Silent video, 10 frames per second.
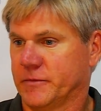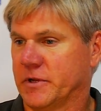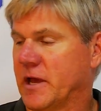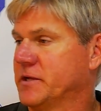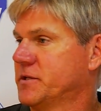the
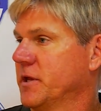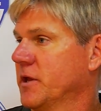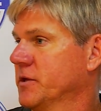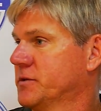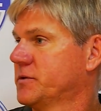nice thing
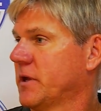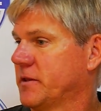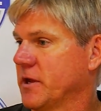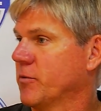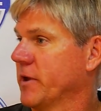is I
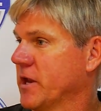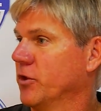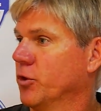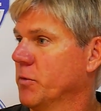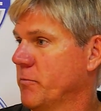think we're
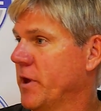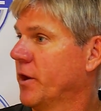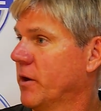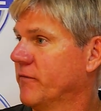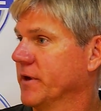getting a little bit
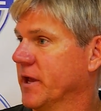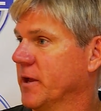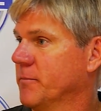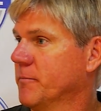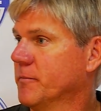better every
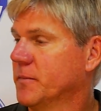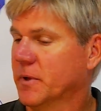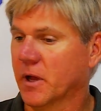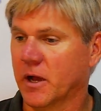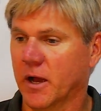game.
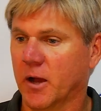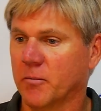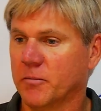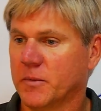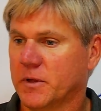
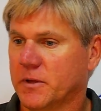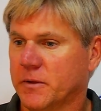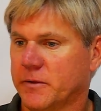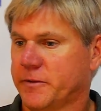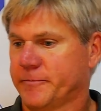
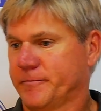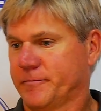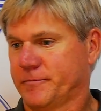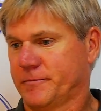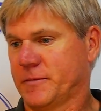
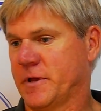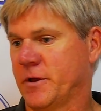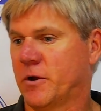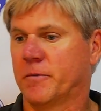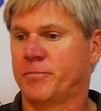
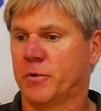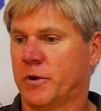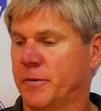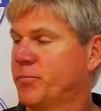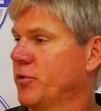And
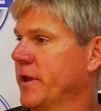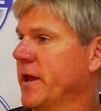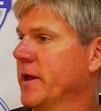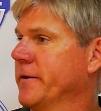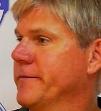our
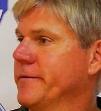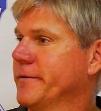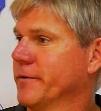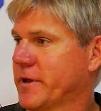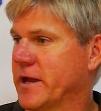plan,
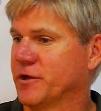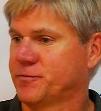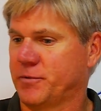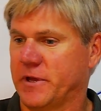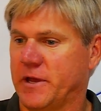or
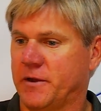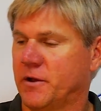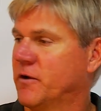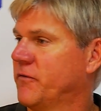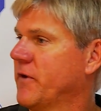Cal's plan
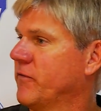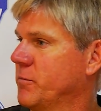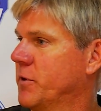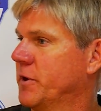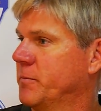of
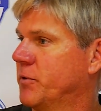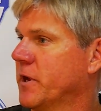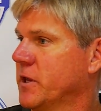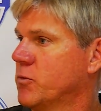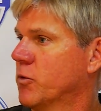everybody
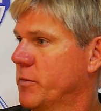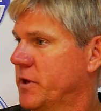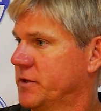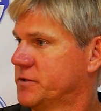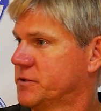playing equal
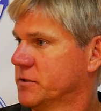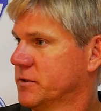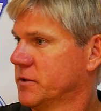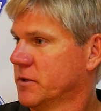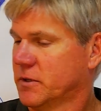minutes,
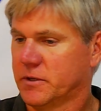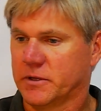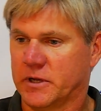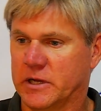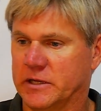
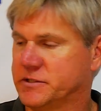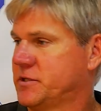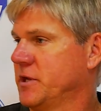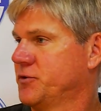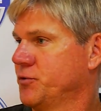has
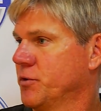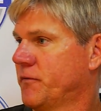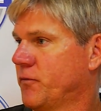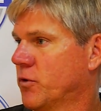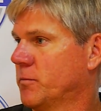stayed true to
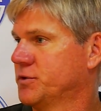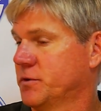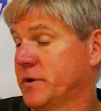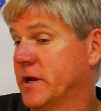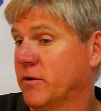form.
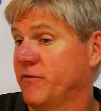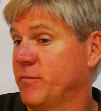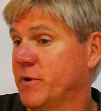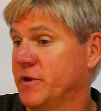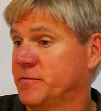So now
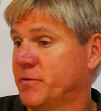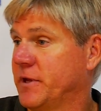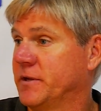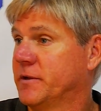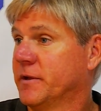everybody's
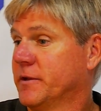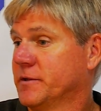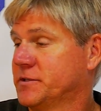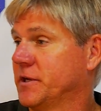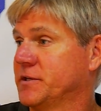played
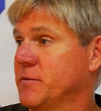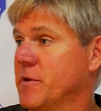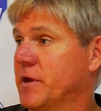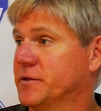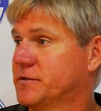60
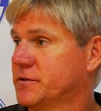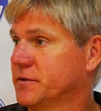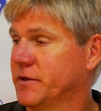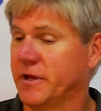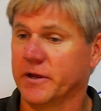minutes.
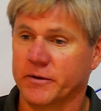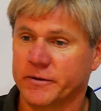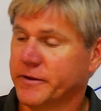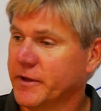And